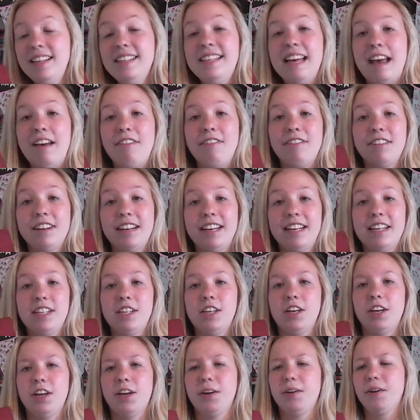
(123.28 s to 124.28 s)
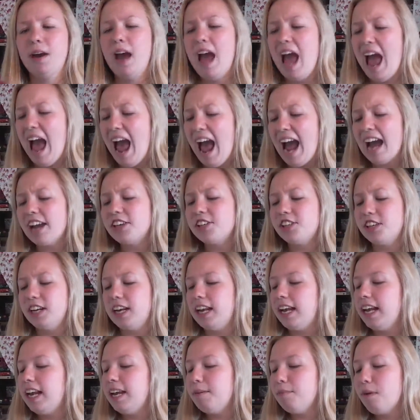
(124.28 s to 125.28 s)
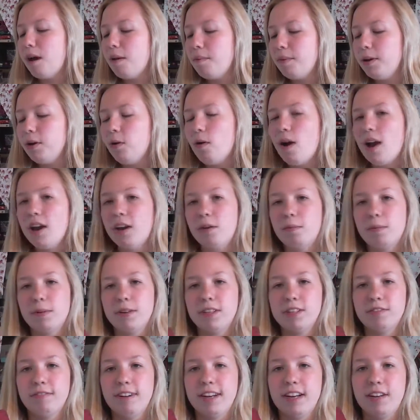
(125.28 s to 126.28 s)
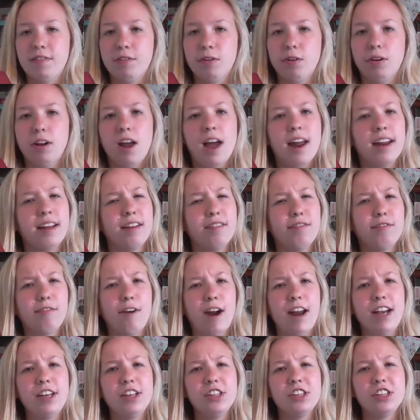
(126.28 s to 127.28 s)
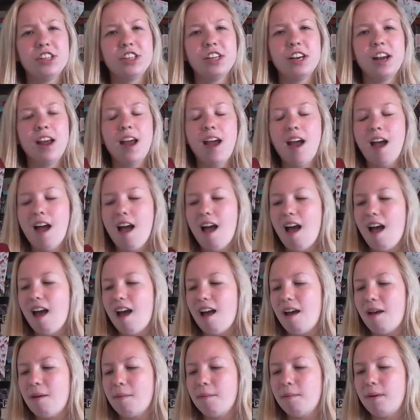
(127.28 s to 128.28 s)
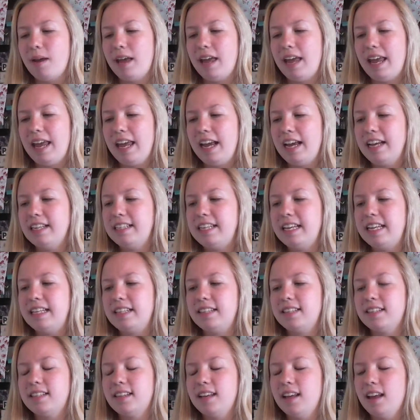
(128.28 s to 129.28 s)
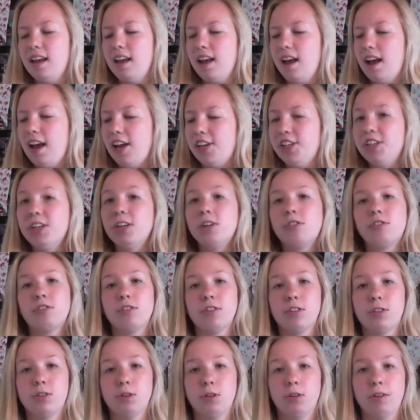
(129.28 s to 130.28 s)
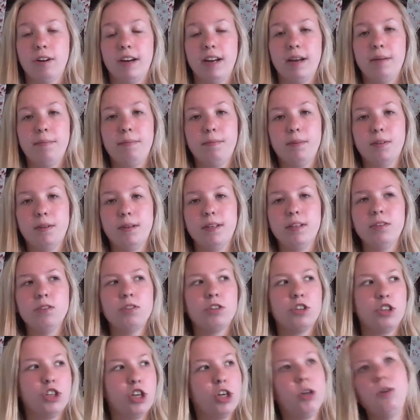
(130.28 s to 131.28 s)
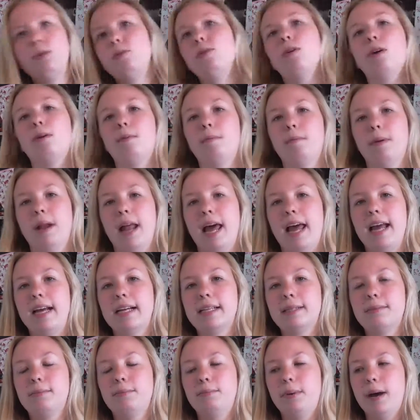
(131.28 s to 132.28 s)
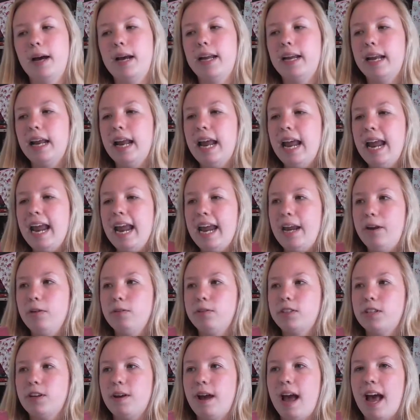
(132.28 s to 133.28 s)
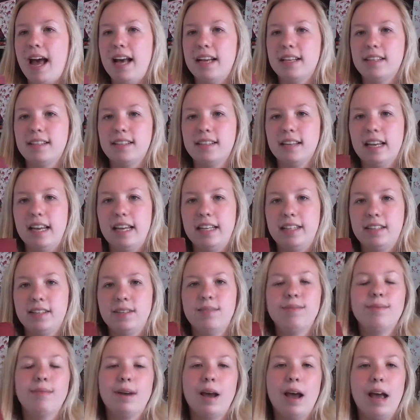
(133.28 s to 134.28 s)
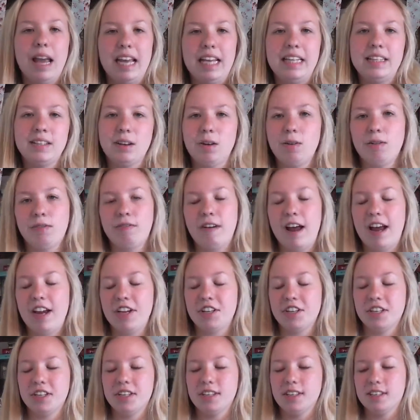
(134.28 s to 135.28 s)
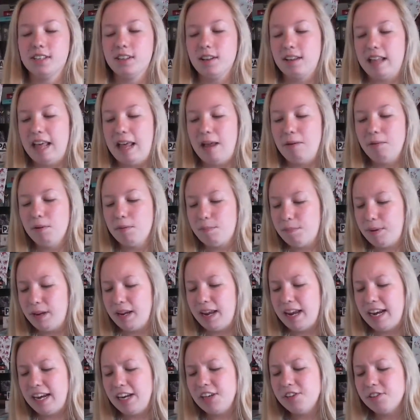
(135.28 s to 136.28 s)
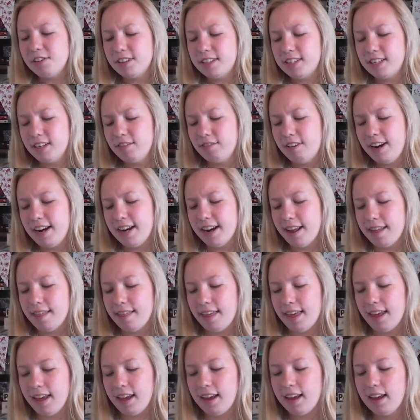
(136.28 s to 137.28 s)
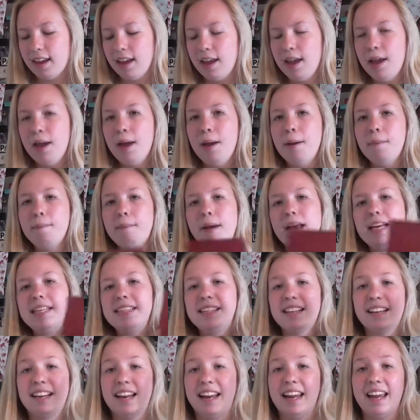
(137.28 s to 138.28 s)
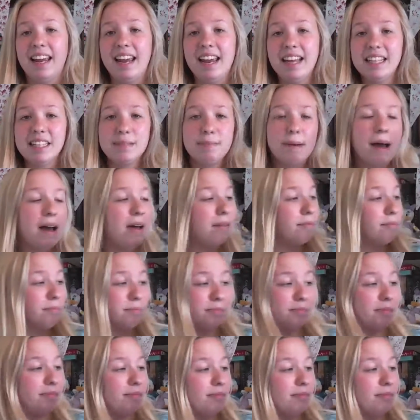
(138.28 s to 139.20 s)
definitely do. Actually, it might be quite a good one to read if you're learning French, because it's a children's story, so it's not too complex, but it also has it's old-fashioned, so it would be an interesting read, I think. Basically, it's about